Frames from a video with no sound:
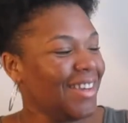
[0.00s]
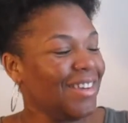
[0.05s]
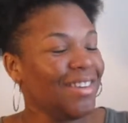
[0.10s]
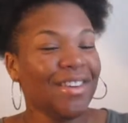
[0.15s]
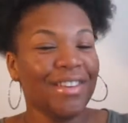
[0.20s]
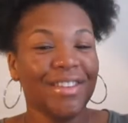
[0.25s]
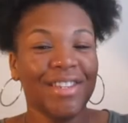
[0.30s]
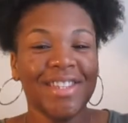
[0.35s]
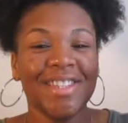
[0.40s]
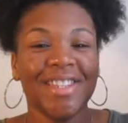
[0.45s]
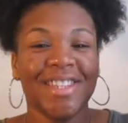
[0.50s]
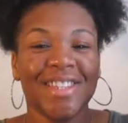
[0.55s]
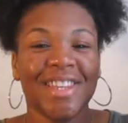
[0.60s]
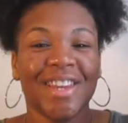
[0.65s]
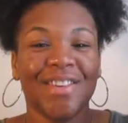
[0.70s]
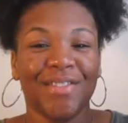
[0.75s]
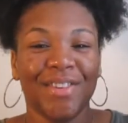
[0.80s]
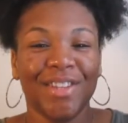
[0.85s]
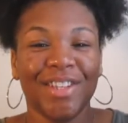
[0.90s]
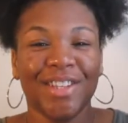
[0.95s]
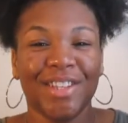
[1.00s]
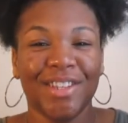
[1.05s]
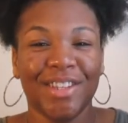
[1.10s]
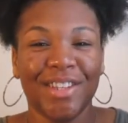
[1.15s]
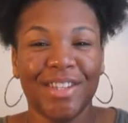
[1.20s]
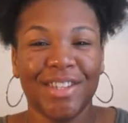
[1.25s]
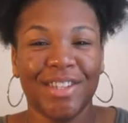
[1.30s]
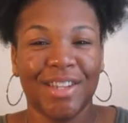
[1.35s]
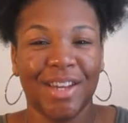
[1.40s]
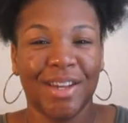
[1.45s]
you know, this is a really
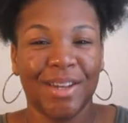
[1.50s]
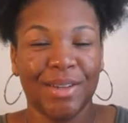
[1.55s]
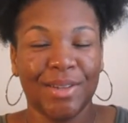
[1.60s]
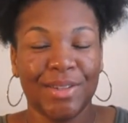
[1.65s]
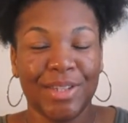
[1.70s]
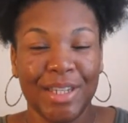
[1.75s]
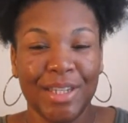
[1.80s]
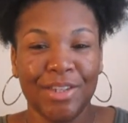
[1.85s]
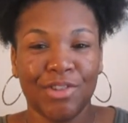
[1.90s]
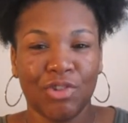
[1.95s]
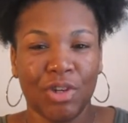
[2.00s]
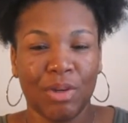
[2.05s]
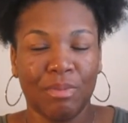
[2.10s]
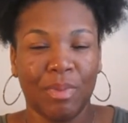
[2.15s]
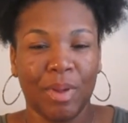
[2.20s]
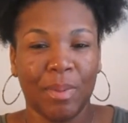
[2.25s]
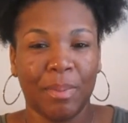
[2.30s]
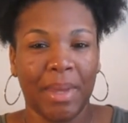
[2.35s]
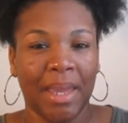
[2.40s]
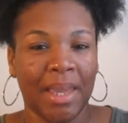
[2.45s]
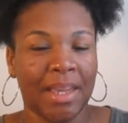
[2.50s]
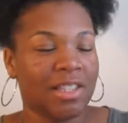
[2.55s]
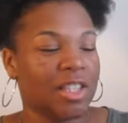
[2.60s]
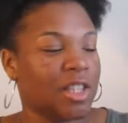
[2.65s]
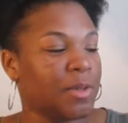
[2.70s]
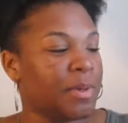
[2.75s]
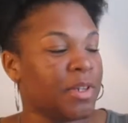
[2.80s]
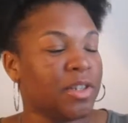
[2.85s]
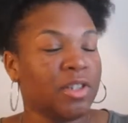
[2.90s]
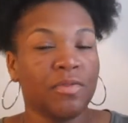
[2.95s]
good um, deep treatment mask,
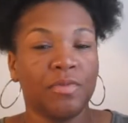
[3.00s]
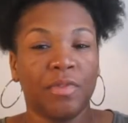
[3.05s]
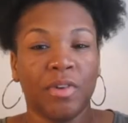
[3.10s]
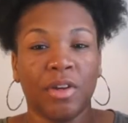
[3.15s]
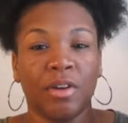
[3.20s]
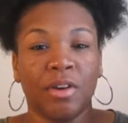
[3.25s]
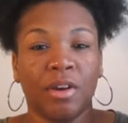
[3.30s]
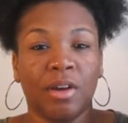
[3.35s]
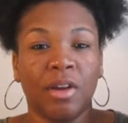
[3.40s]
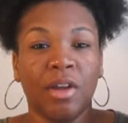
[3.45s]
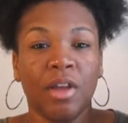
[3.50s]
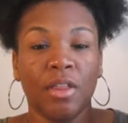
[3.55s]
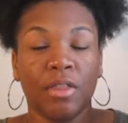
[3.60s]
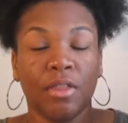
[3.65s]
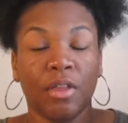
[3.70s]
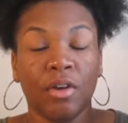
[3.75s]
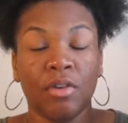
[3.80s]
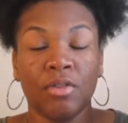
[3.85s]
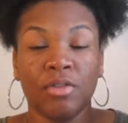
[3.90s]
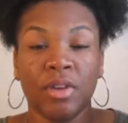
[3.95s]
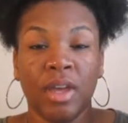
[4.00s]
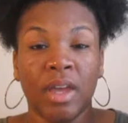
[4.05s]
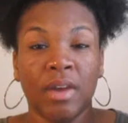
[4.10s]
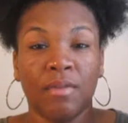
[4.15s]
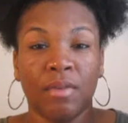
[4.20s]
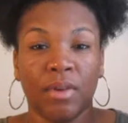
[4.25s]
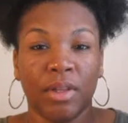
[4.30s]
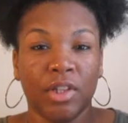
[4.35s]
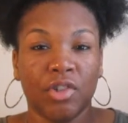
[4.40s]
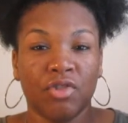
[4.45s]
especially for those who
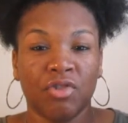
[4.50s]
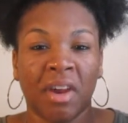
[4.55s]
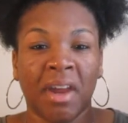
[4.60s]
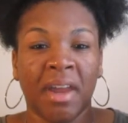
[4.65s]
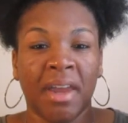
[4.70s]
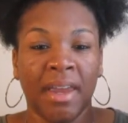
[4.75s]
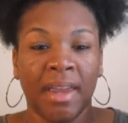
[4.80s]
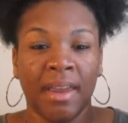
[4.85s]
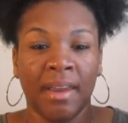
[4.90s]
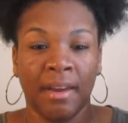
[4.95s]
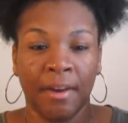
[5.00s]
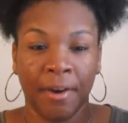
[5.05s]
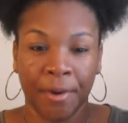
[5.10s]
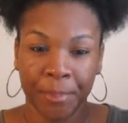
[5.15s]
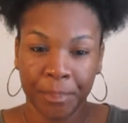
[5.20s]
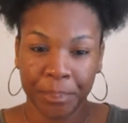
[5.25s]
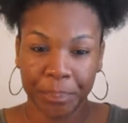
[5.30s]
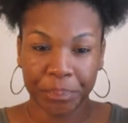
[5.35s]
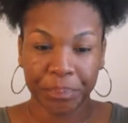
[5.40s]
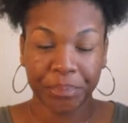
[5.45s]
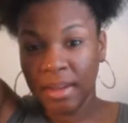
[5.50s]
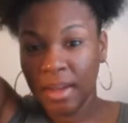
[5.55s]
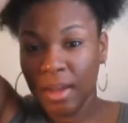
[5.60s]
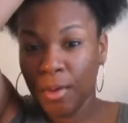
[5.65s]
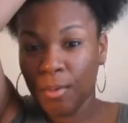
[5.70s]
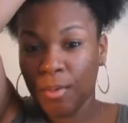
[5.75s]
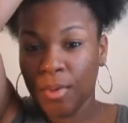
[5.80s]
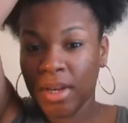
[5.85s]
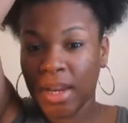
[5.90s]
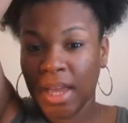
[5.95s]
have really dry hair
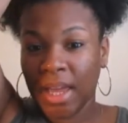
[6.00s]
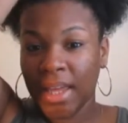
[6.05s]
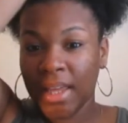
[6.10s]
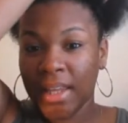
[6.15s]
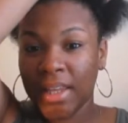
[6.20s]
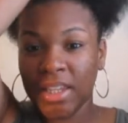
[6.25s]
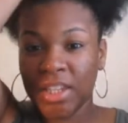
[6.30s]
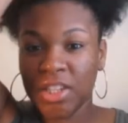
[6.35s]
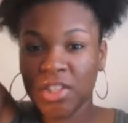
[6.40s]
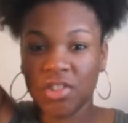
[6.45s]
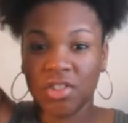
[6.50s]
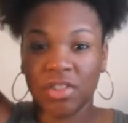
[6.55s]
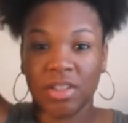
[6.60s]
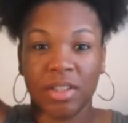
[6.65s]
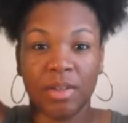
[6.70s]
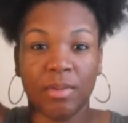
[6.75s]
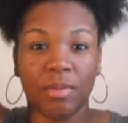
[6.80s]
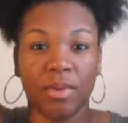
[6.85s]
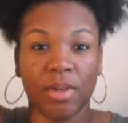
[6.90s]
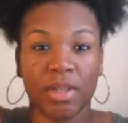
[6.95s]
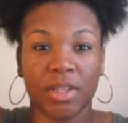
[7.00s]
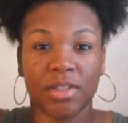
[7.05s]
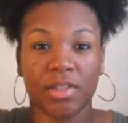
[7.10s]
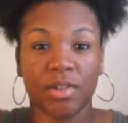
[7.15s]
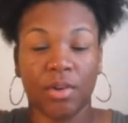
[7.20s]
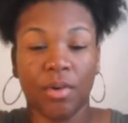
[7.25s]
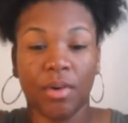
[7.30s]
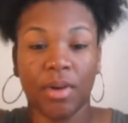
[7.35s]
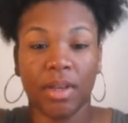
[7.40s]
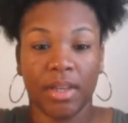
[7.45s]
when I initially was
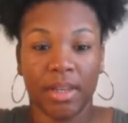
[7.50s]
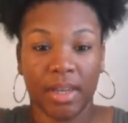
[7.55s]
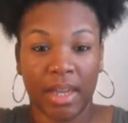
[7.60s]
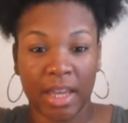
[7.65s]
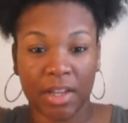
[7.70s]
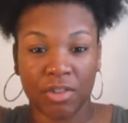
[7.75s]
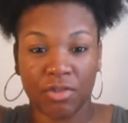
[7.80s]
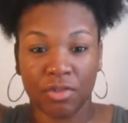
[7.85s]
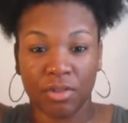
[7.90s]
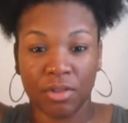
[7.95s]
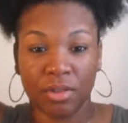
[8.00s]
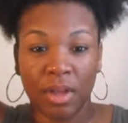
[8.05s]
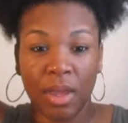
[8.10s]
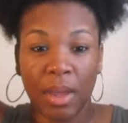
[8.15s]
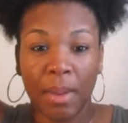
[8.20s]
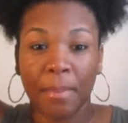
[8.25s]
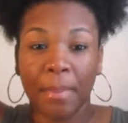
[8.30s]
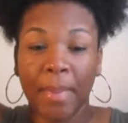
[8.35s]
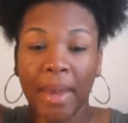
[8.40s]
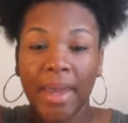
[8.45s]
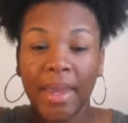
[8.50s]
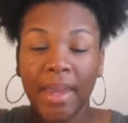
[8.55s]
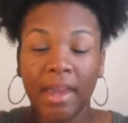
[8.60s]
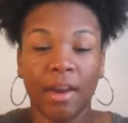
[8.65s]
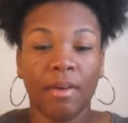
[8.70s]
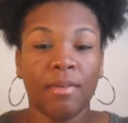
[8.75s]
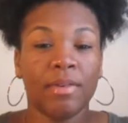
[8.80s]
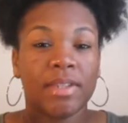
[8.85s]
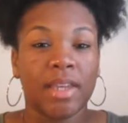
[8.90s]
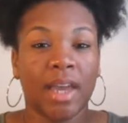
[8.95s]
going natural, my
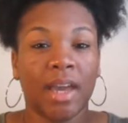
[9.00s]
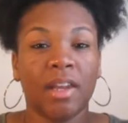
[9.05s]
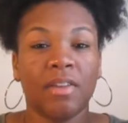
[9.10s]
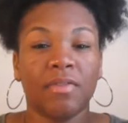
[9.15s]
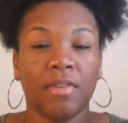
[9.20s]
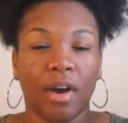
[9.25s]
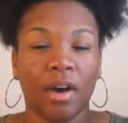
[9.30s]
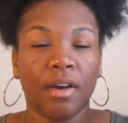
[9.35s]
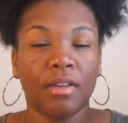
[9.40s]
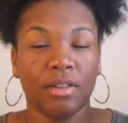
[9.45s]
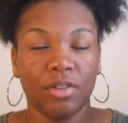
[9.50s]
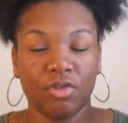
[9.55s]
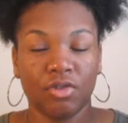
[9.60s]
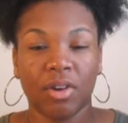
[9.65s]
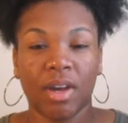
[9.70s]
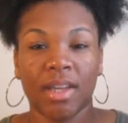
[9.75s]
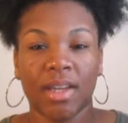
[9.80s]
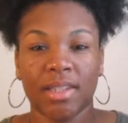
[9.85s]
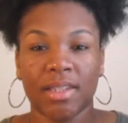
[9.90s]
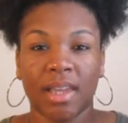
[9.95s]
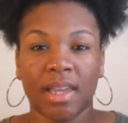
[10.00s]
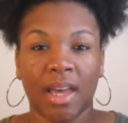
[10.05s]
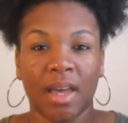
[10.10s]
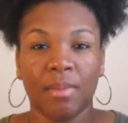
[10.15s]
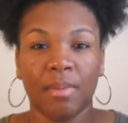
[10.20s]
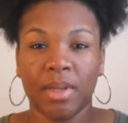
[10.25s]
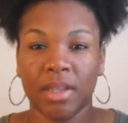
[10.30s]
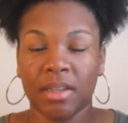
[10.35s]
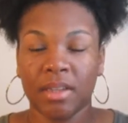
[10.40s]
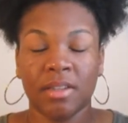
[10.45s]
hair was kind of on the dry
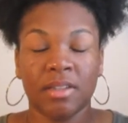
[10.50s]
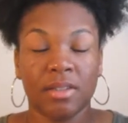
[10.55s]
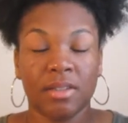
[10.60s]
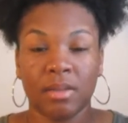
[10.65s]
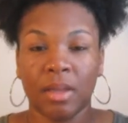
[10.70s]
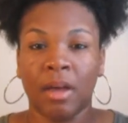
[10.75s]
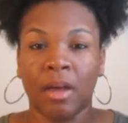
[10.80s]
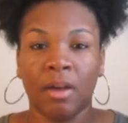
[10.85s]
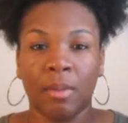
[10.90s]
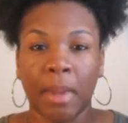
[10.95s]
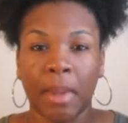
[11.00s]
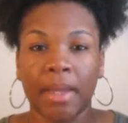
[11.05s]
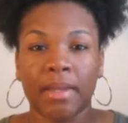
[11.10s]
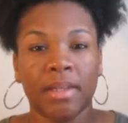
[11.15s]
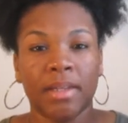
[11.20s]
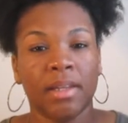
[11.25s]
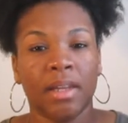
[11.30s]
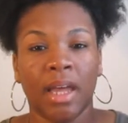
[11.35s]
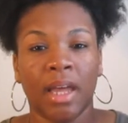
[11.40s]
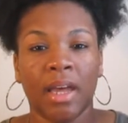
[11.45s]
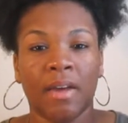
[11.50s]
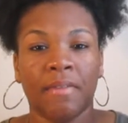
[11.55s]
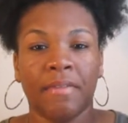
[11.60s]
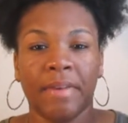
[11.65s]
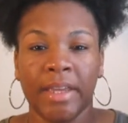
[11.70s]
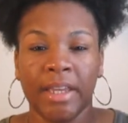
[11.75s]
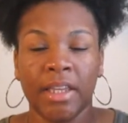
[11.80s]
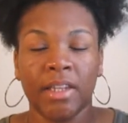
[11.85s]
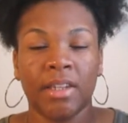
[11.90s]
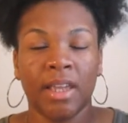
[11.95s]
side because um, I did have
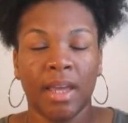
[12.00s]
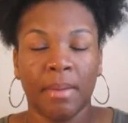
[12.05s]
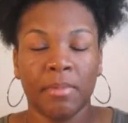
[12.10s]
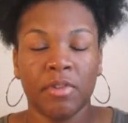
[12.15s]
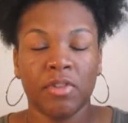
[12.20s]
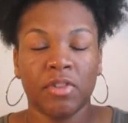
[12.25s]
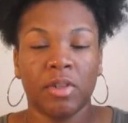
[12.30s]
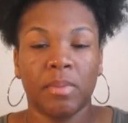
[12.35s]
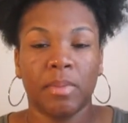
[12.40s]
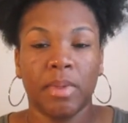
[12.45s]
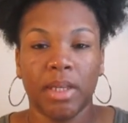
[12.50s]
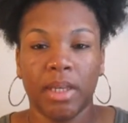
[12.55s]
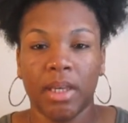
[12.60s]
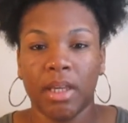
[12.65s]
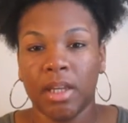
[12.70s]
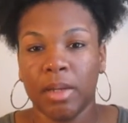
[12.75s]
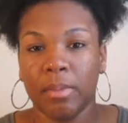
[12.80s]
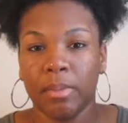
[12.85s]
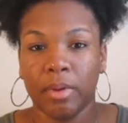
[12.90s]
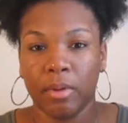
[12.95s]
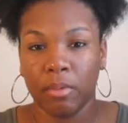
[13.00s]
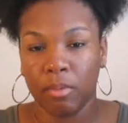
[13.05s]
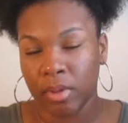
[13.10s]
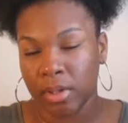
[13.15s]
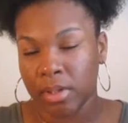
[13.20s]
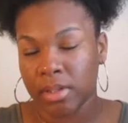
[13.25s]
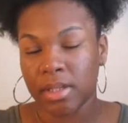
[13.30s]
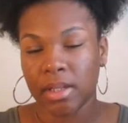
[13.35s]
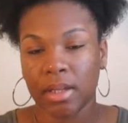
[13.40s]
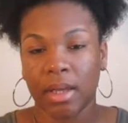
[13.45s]
heat damage in the beginning, but
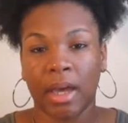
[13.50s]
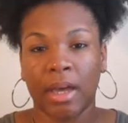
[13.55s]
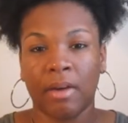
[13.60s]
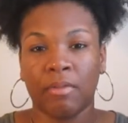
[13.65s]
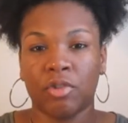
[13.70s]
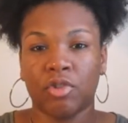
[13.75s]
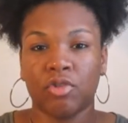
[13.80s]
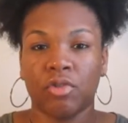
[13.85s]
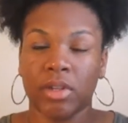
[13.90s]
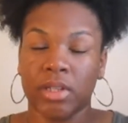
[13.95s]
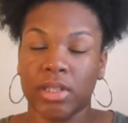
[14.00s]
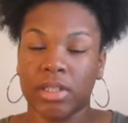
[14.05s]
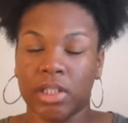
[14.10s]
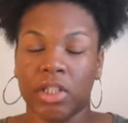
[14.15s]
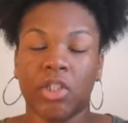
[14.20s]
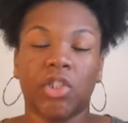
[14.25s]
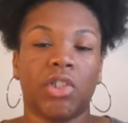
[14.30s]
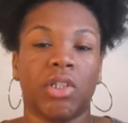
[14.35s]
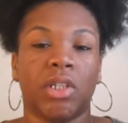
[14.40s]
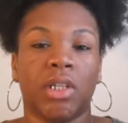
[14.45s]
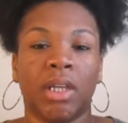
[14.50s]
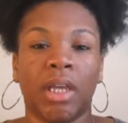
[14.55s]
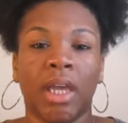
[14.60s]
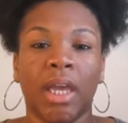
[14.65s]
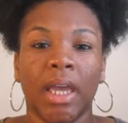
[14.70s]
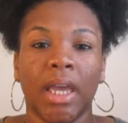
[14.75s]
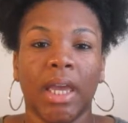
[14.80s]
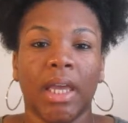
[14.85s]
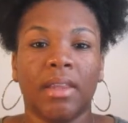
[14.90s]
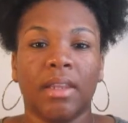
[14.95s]
once I was transitioning
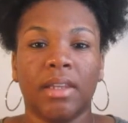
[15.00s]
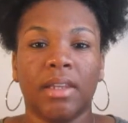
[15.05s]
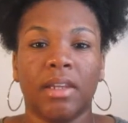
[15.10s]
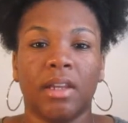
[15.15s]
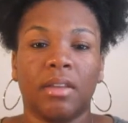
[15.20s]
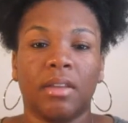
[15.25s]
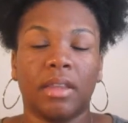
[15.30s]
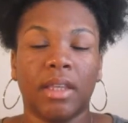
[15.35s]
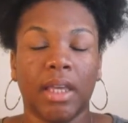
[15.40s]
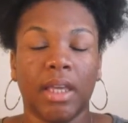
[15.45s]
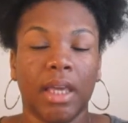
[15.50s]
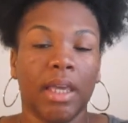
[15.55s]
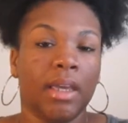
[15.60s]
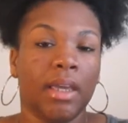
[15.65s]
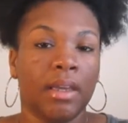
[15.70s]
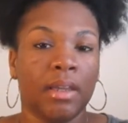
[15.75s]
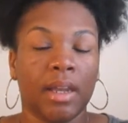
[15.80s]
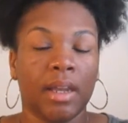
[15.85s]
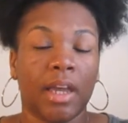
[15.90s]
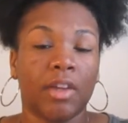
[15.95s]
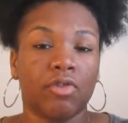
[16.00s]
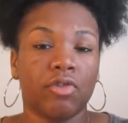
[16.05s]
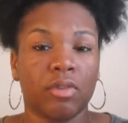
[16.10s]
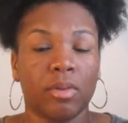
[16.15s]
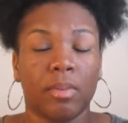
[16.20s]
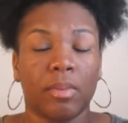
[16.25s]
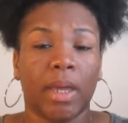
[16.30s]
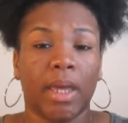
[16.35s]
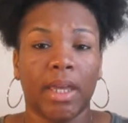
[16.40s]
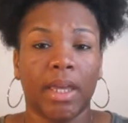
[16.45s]
and then near the end, I
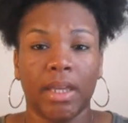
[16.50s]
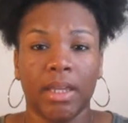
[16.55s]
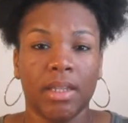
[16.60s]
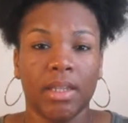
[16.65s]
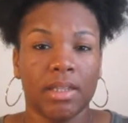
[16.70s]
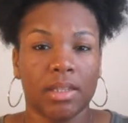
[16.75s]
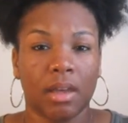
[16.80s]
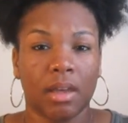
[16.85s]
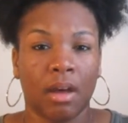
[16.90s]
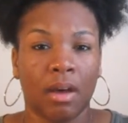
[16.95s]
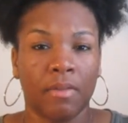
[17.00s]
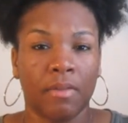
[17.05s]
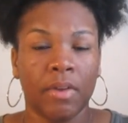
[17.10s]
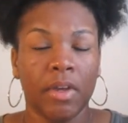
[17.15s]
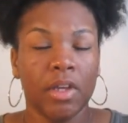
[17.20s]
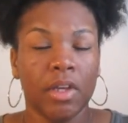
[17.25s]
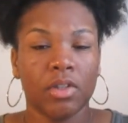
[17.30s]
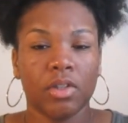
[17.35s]
trimmed my ends off.